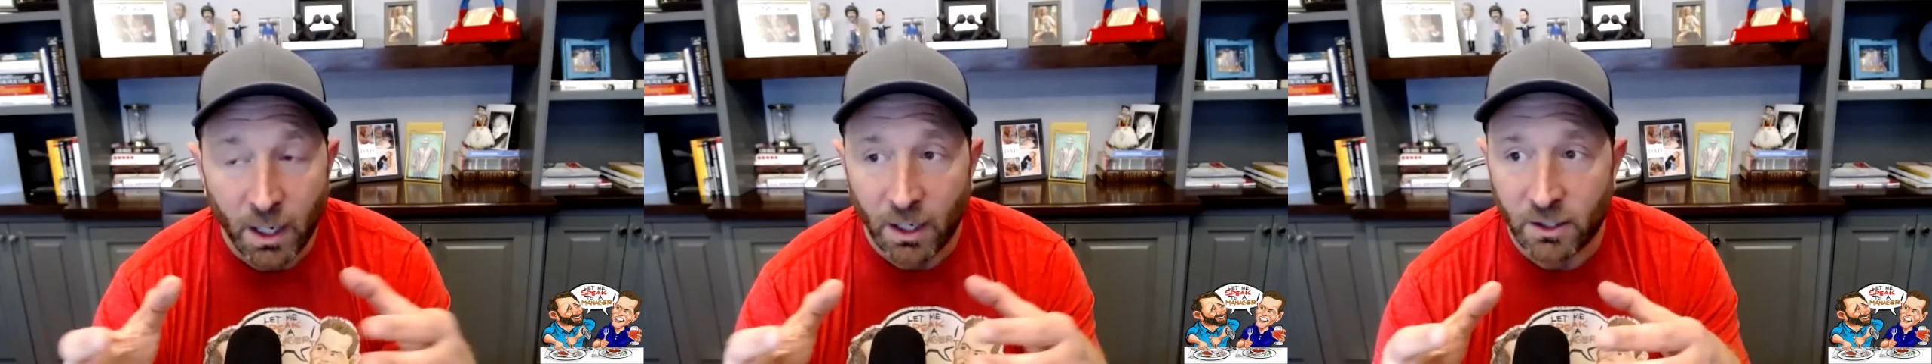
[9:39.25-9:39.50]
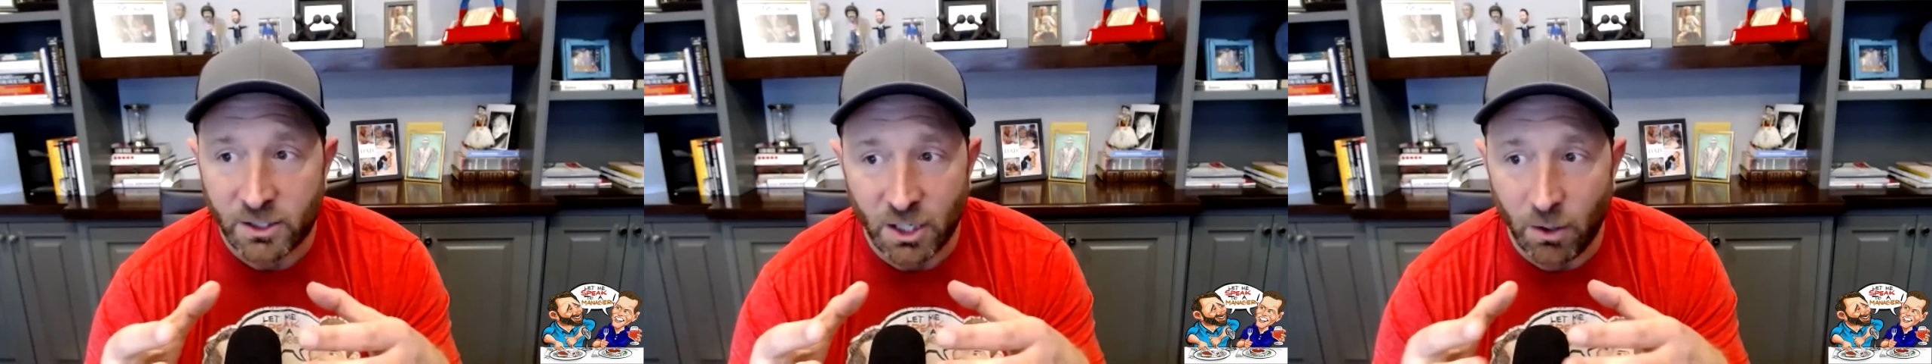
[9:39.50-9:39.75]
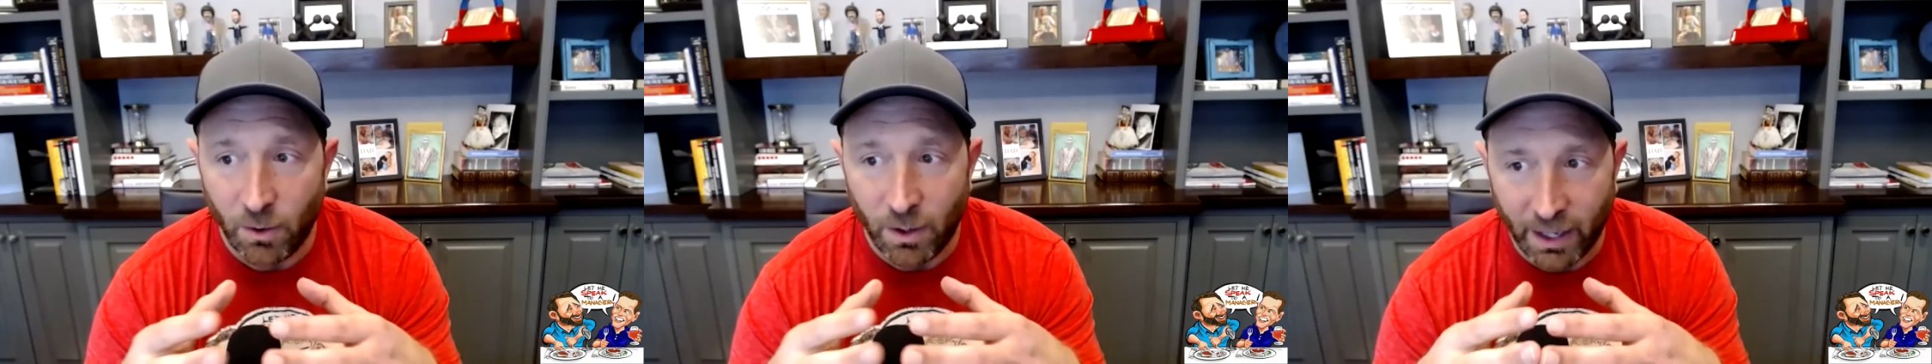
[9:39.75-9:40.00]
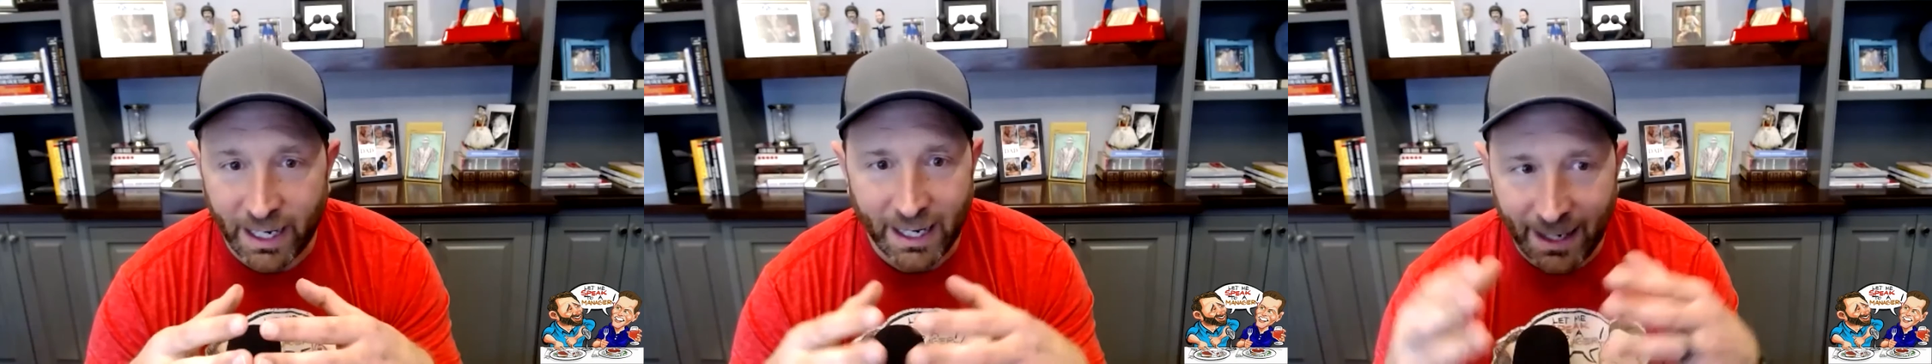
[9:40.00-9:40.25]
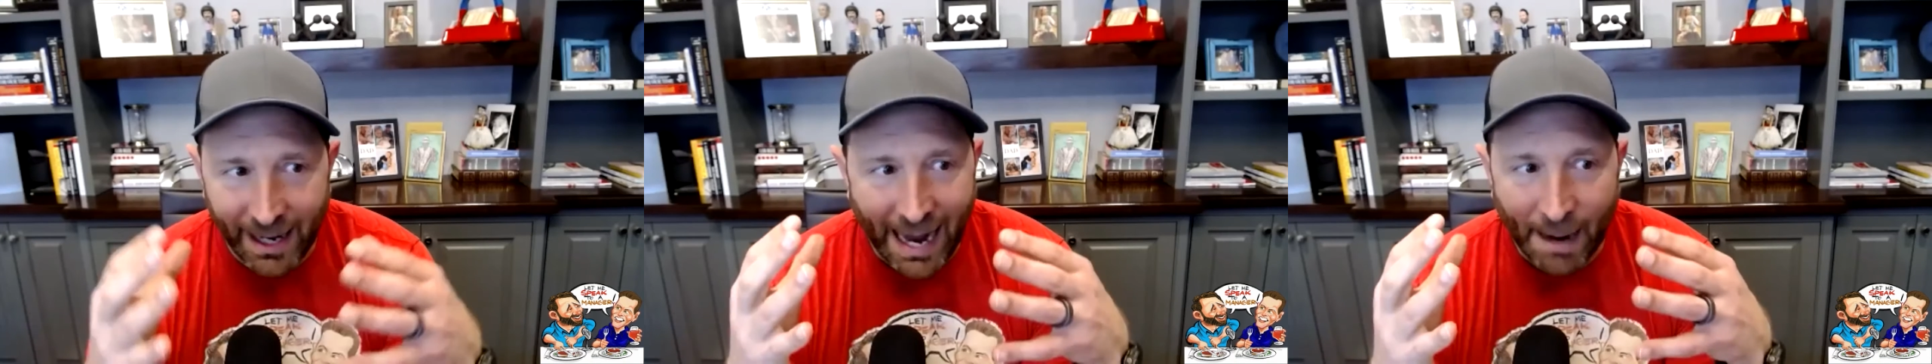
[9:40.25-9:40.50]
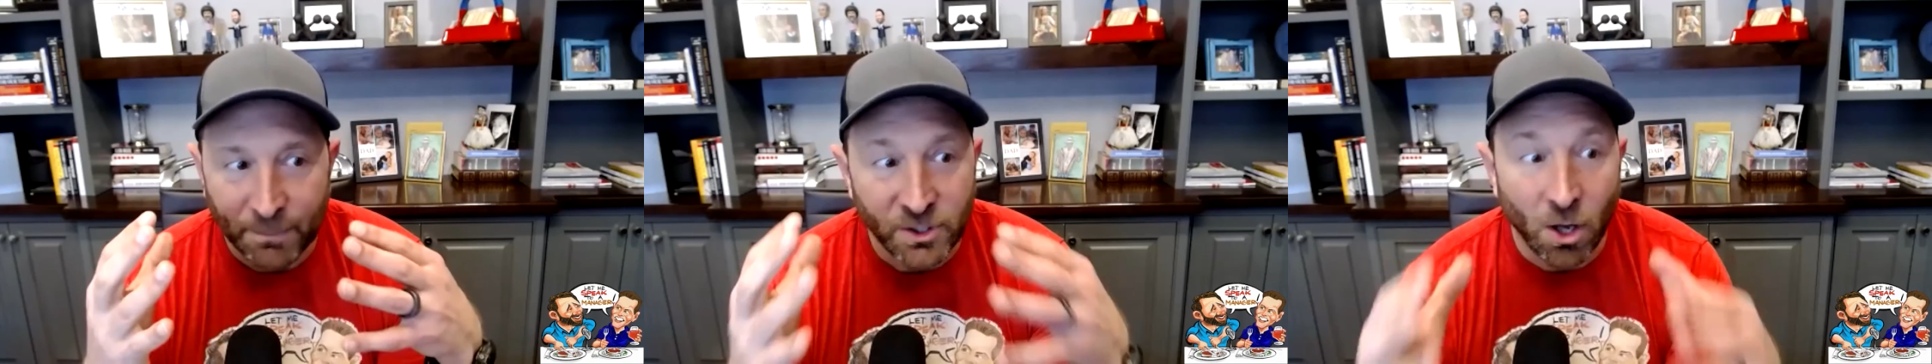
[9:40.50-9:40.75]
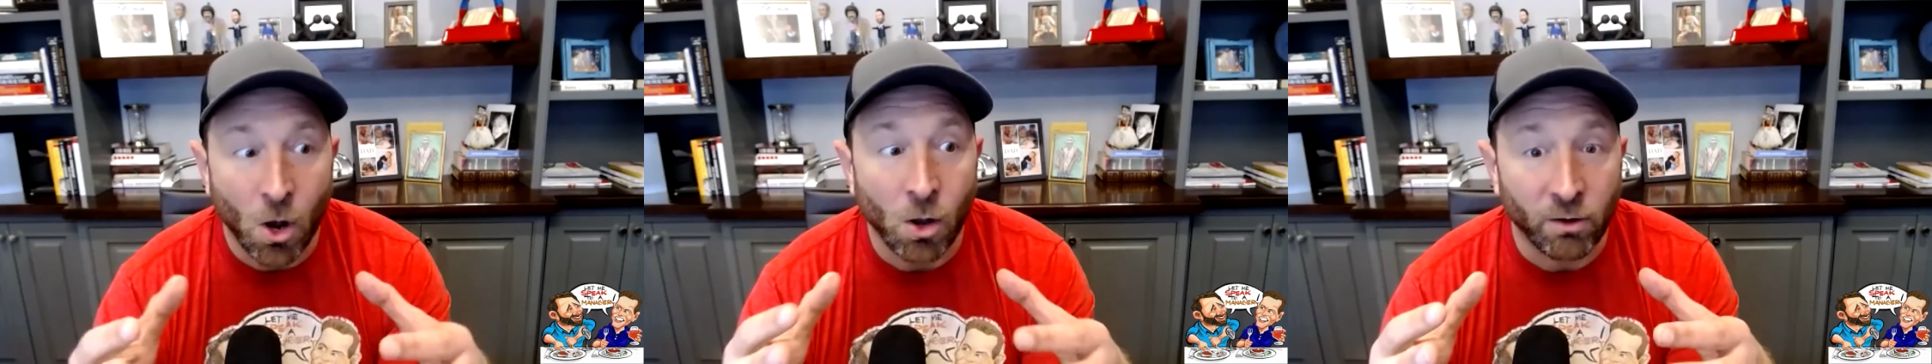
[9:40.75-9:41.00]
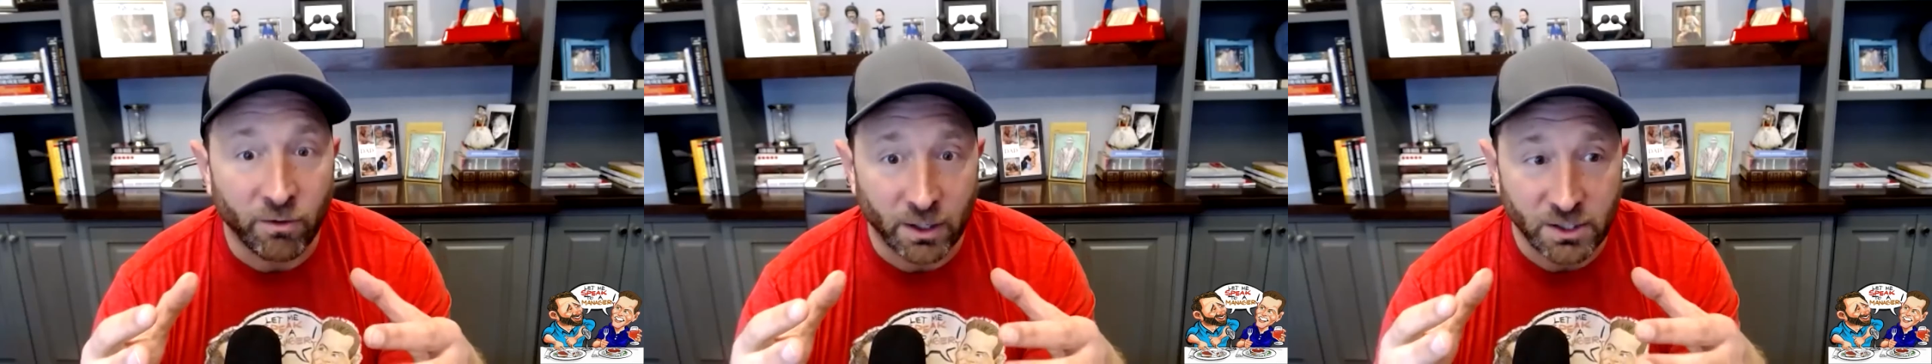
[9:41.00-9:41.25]
So like it happens to
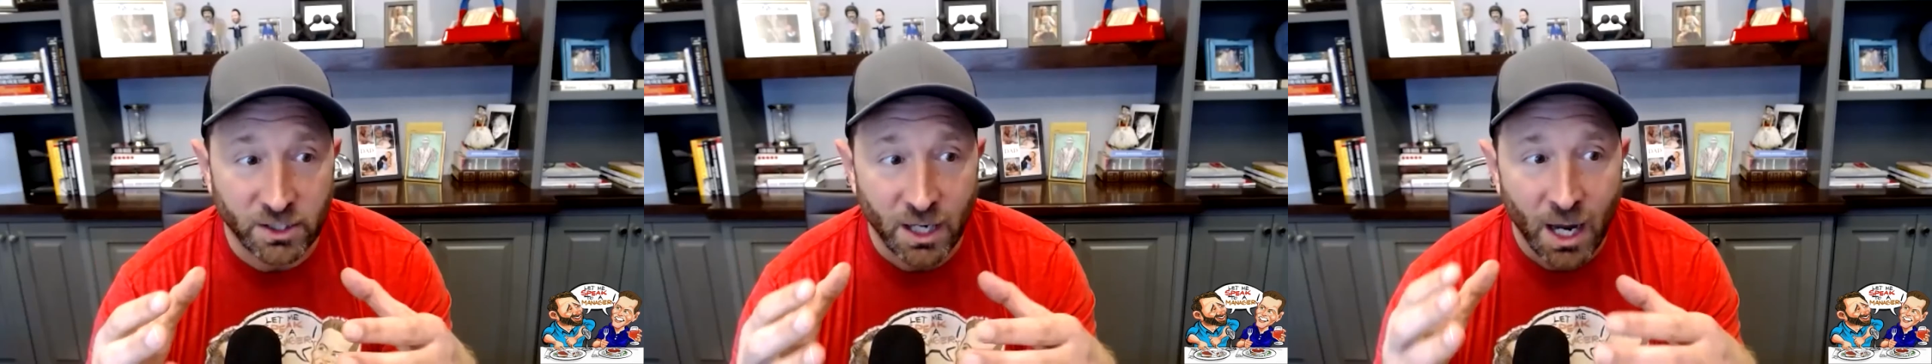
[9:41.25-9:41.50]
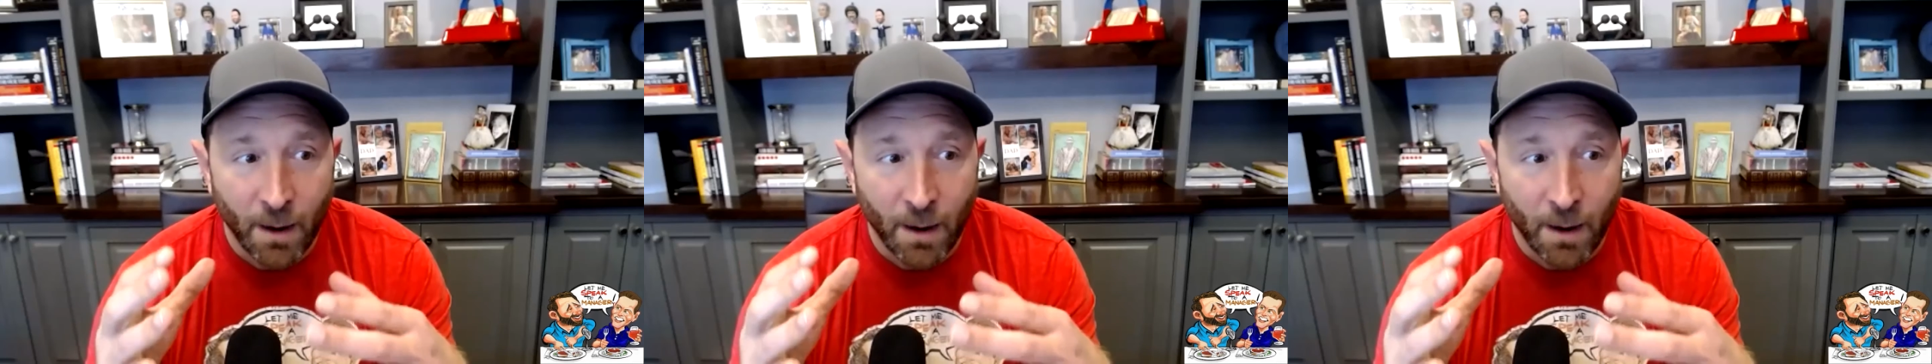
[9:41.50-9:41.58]
all of us.